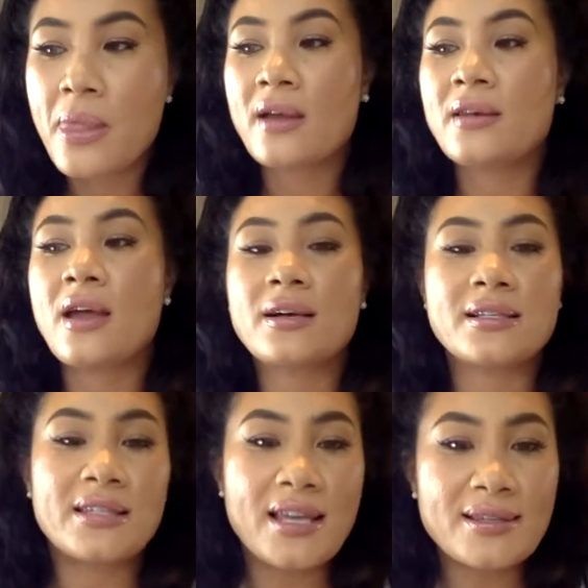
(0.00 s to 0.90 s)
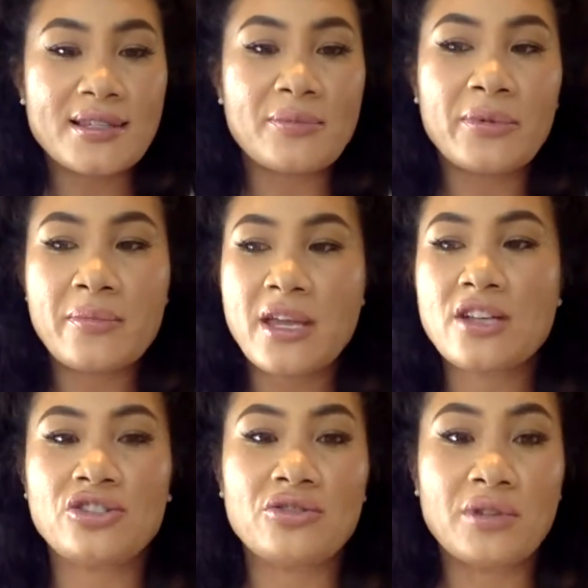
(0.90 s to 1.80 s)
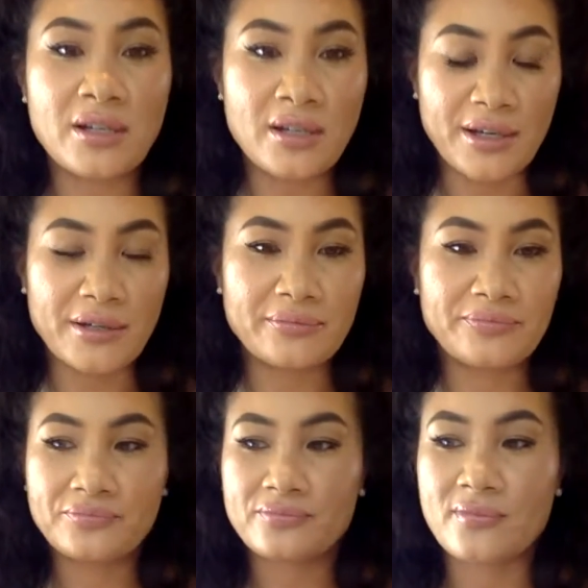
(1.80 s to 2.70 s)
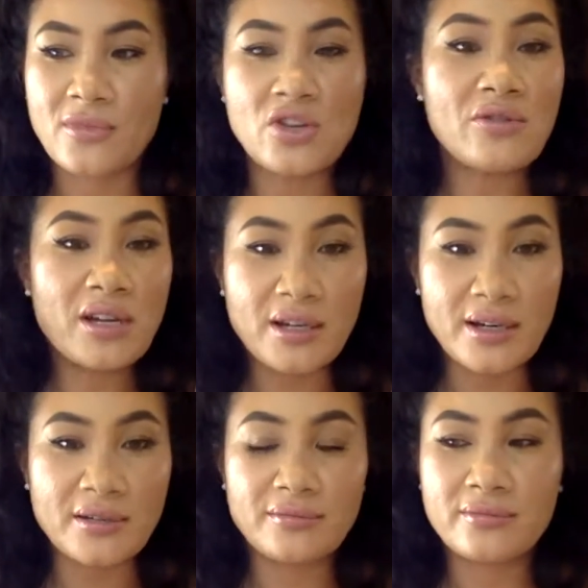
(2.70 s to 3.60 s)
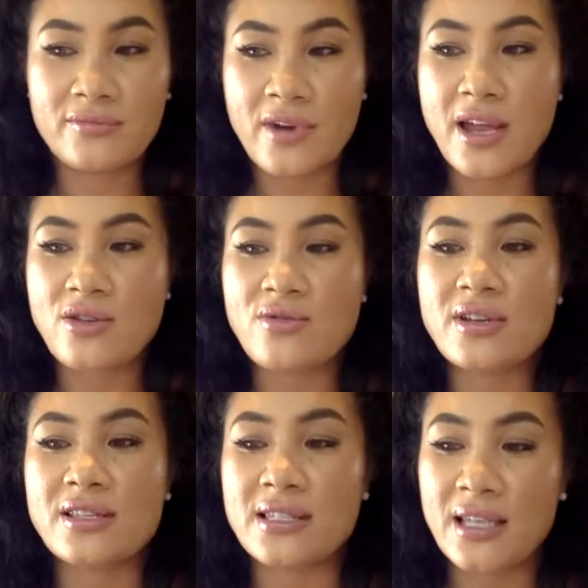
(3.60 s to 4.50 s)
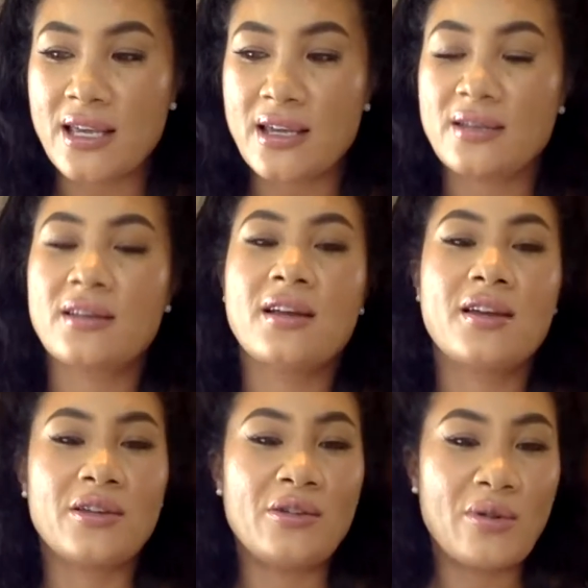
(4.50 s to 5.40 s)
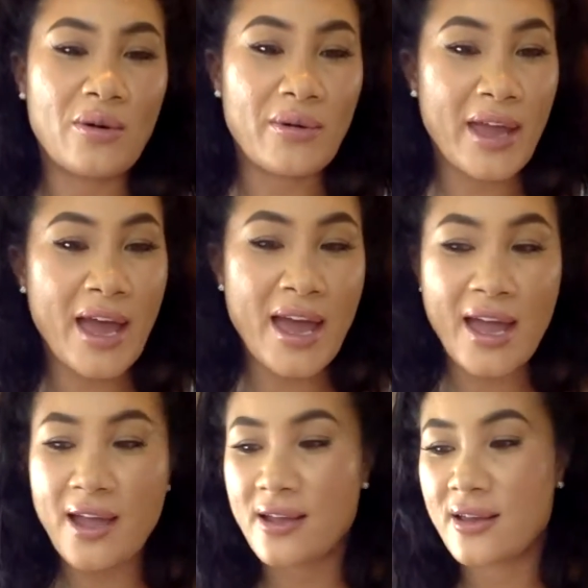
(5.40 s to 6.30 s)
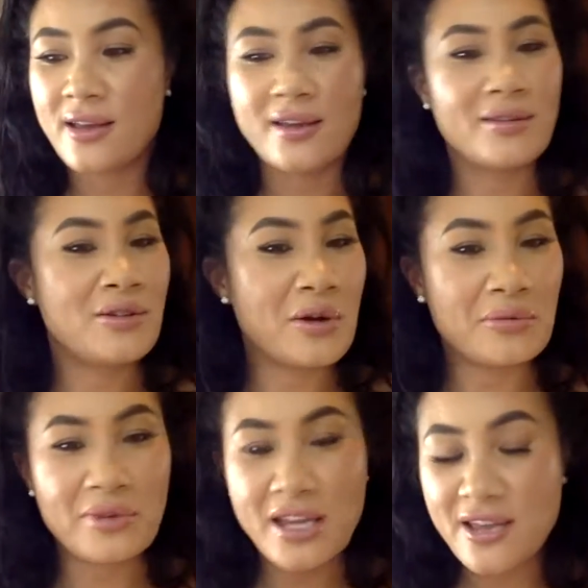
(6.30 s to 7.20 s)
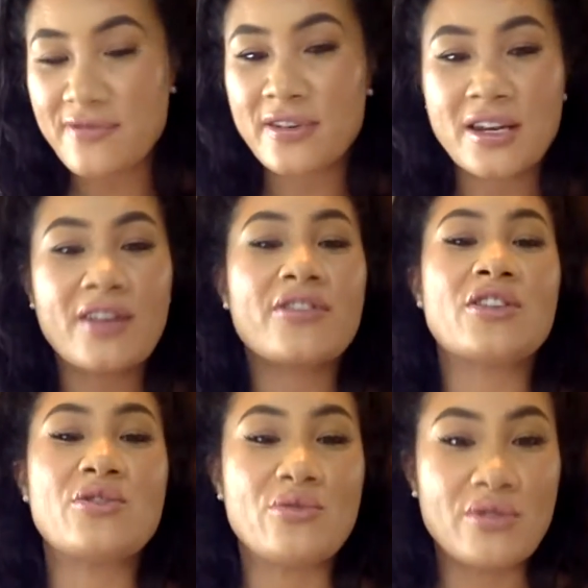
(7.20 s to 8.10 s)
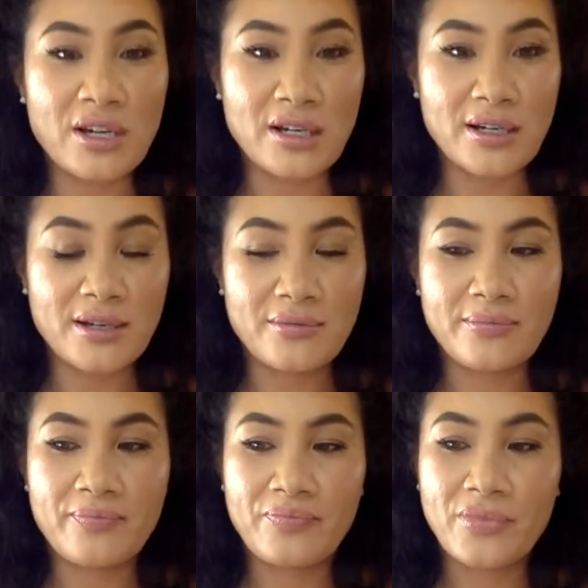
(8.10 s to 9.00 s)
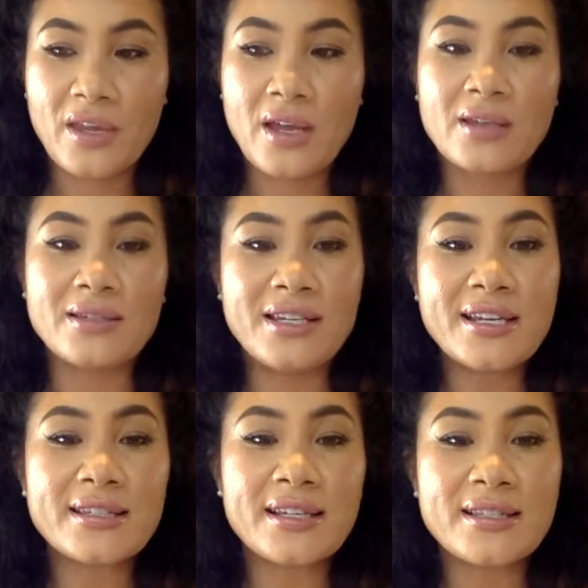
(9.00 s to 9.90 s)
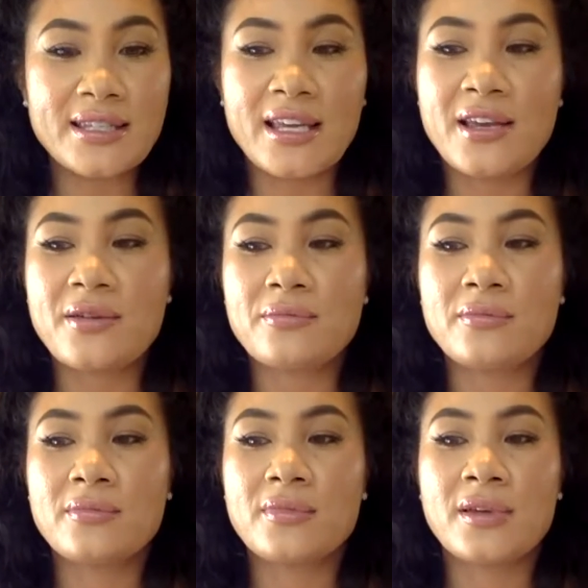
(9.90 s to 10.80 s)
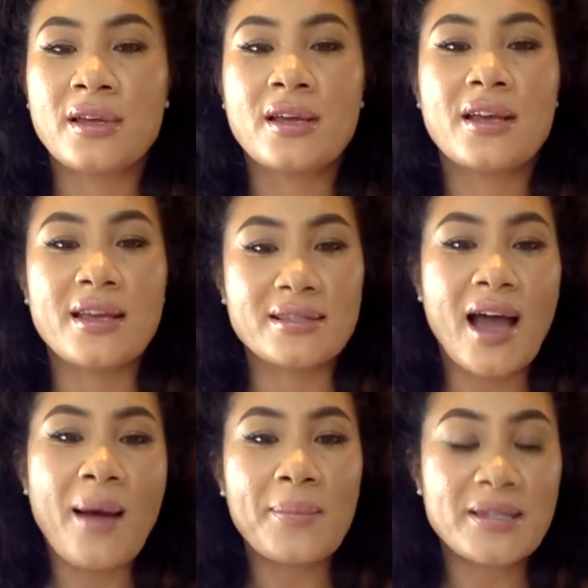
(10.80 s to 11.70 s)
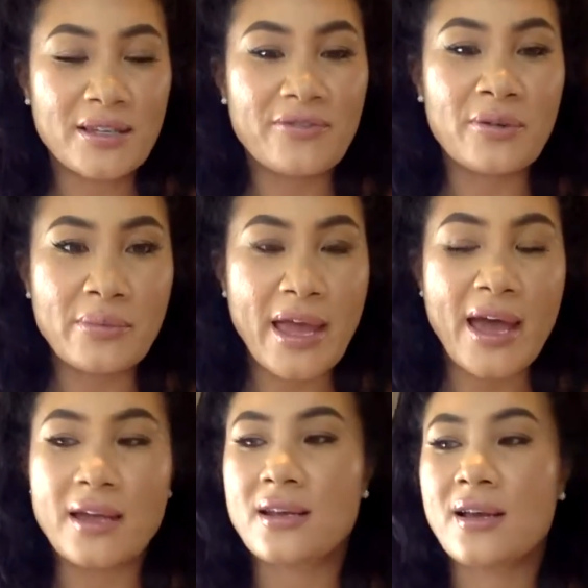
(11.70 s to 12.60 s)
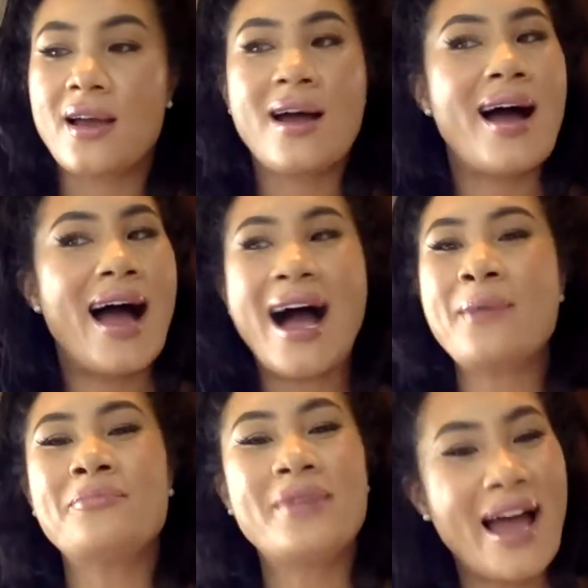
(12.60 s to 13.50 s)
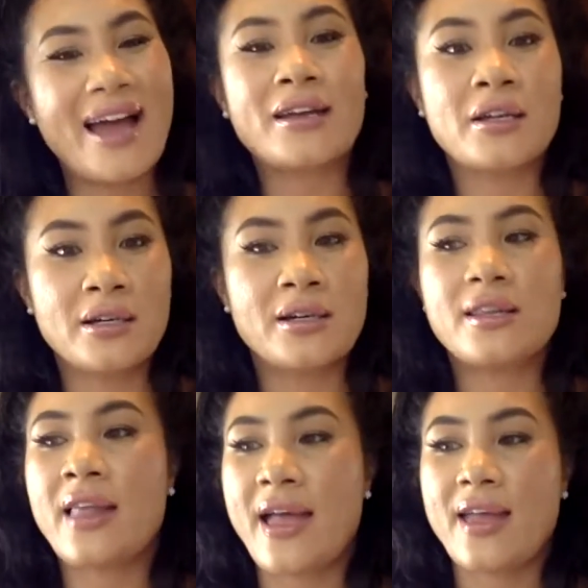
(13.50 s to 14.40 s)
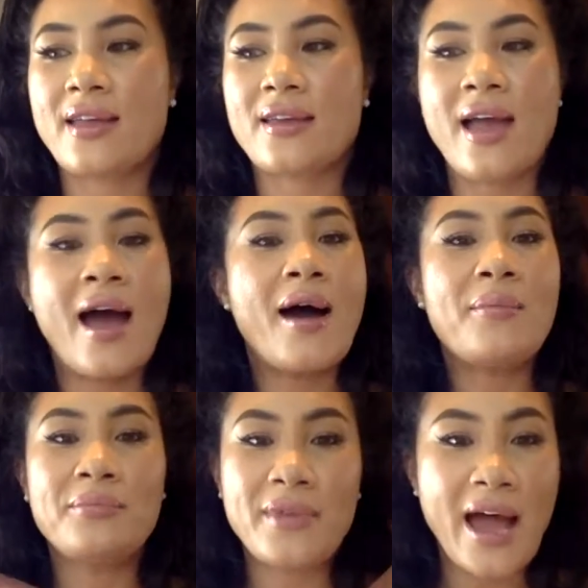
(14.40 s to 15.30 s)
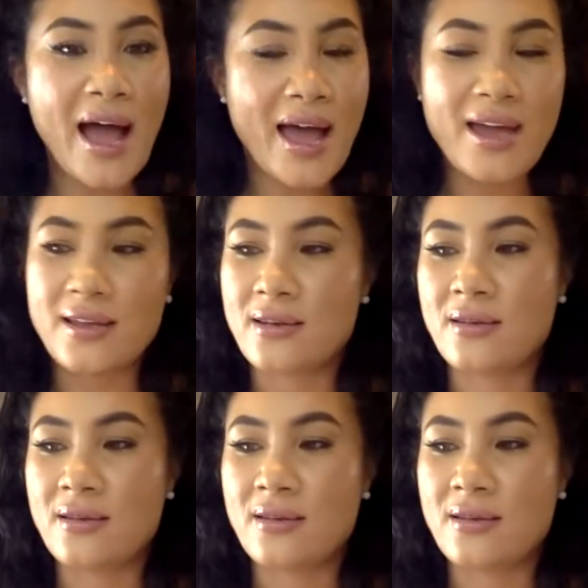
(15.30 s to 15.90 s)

Now, content simply means you good. You good, right? You content. You're okay. You don't need for nothing. You good. Discontent is opposite from that. I'm not good. Like, I'm not.